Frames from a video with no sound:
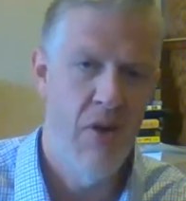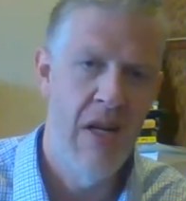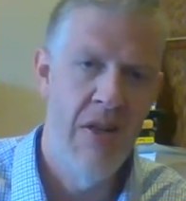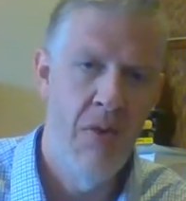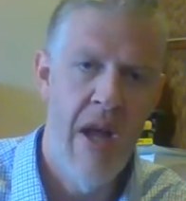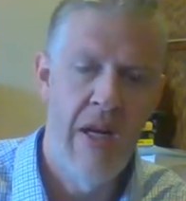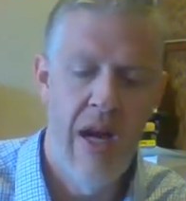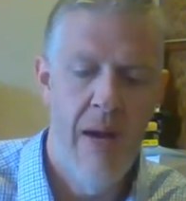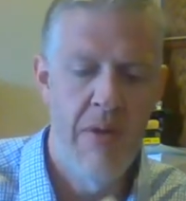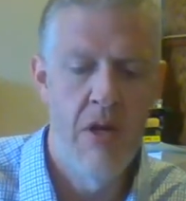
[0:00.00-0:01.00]
bring in the right
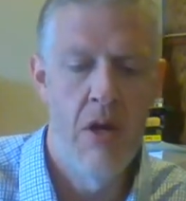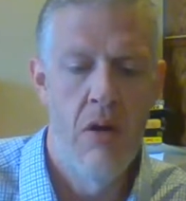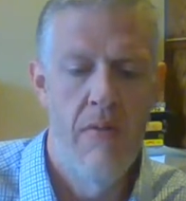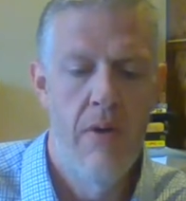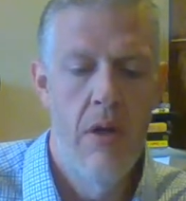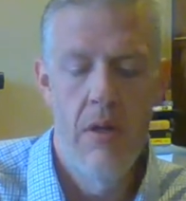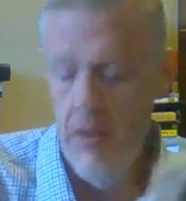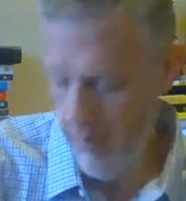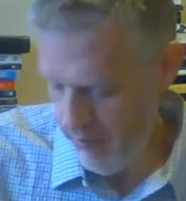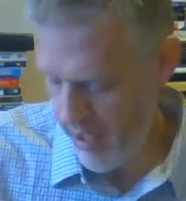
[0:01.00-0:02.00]
copy of
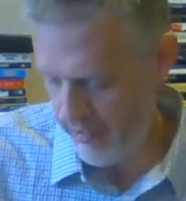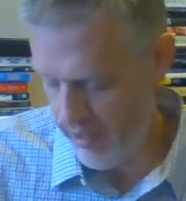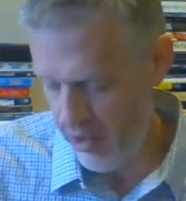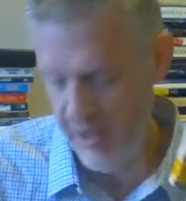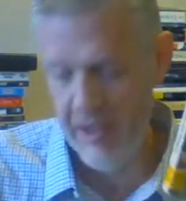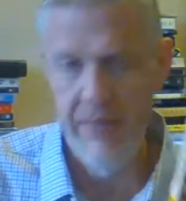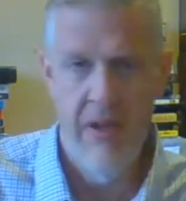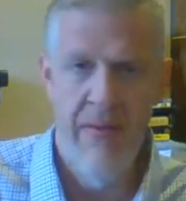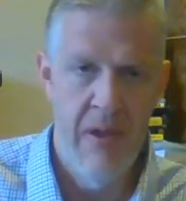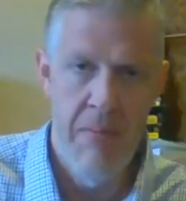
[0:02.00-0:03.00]
basically the gist of
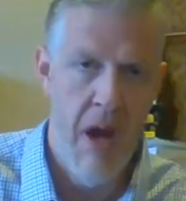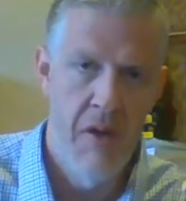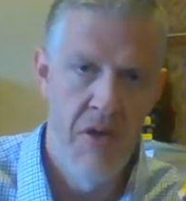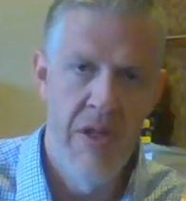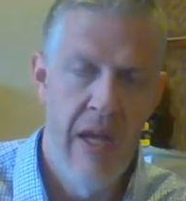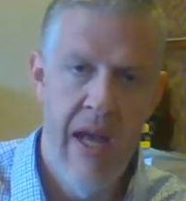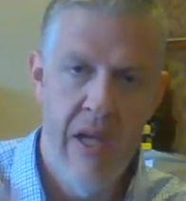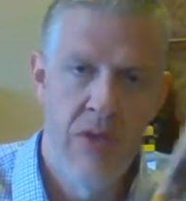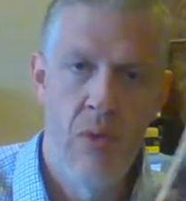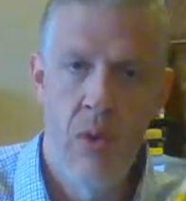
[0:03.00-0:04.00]
it, of the apology that I
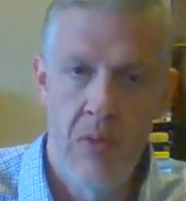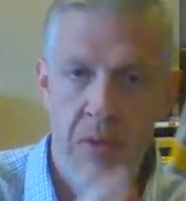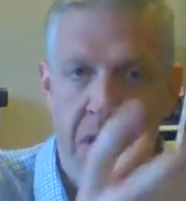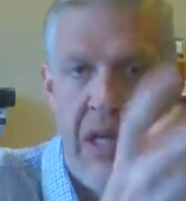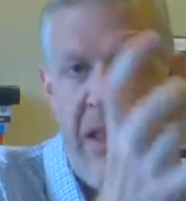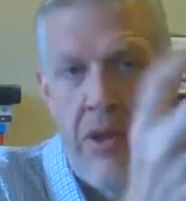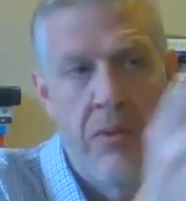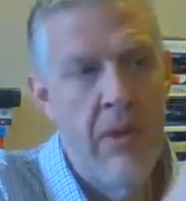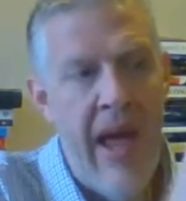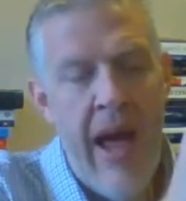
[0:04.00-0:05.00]
actually worked with, the, the,
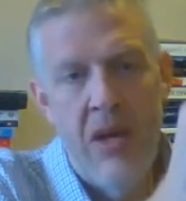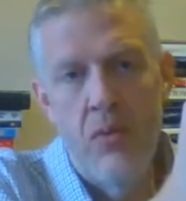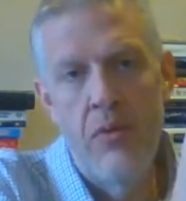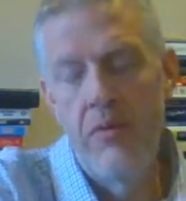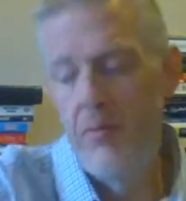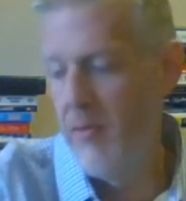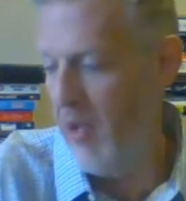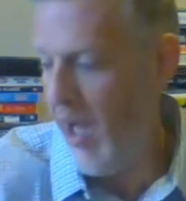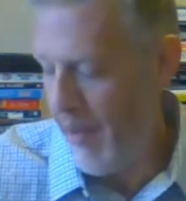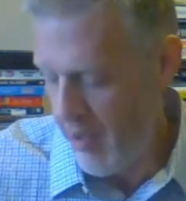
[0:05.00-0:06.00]
the actual
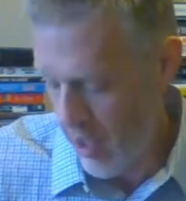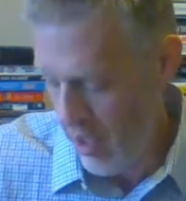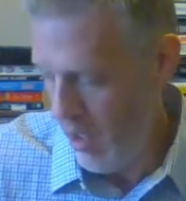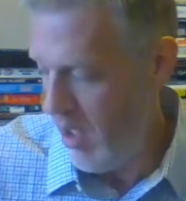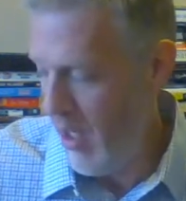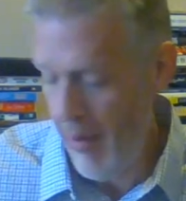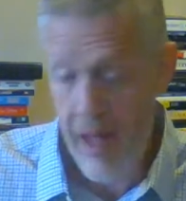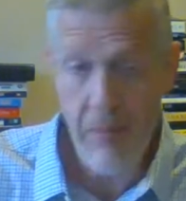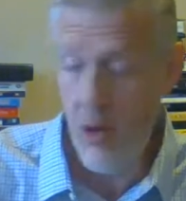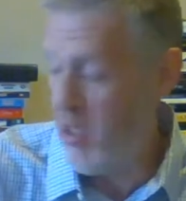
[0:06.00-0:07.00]
copy. Um,
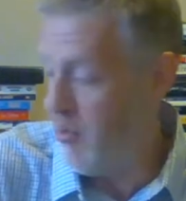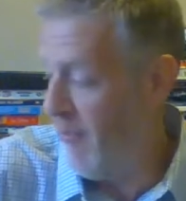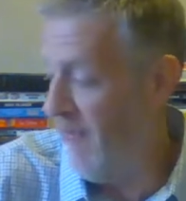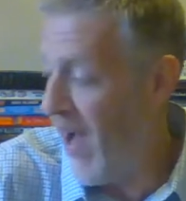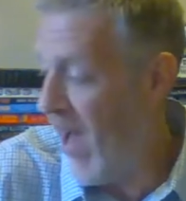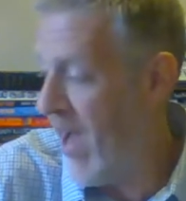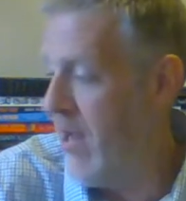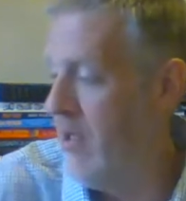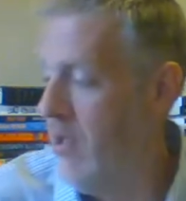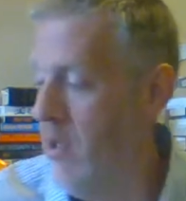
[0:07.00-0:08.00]
I'm going to
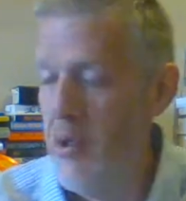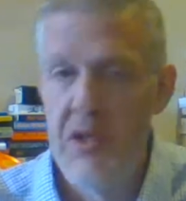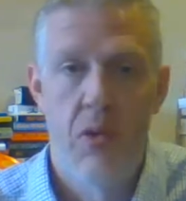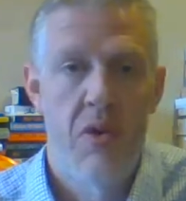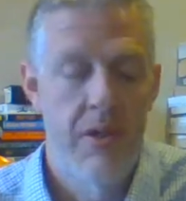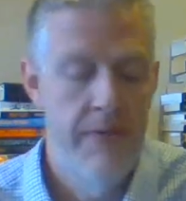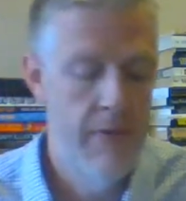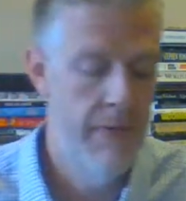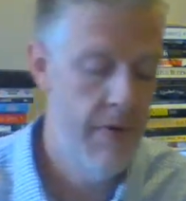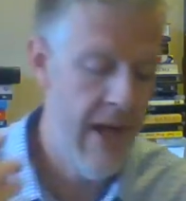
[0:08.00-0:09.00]
provide the source
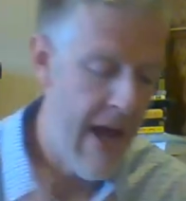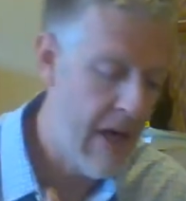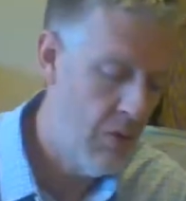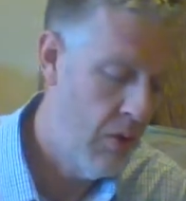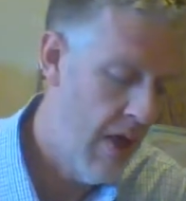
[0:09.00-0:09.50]
info for the actual